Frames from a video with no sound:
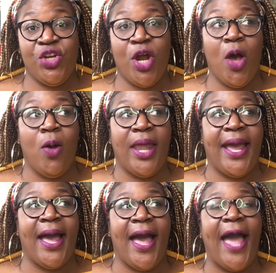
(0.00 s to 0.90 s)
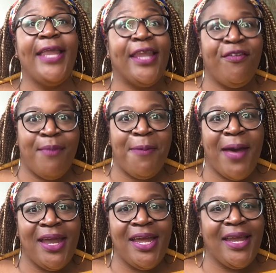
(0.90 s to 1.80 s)
You know, like I love my
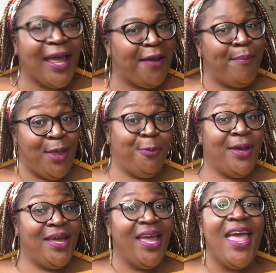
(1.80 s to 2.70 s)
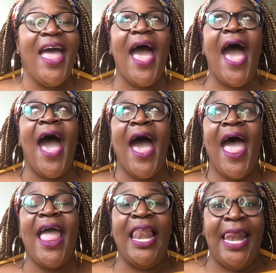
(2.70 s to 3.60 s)
body. Like, by the way,
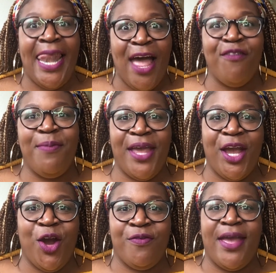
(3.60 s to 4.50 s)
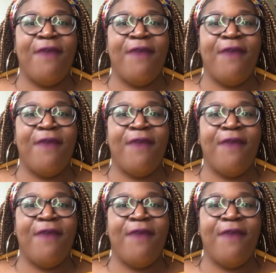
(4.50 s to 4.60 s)
I love being curvy.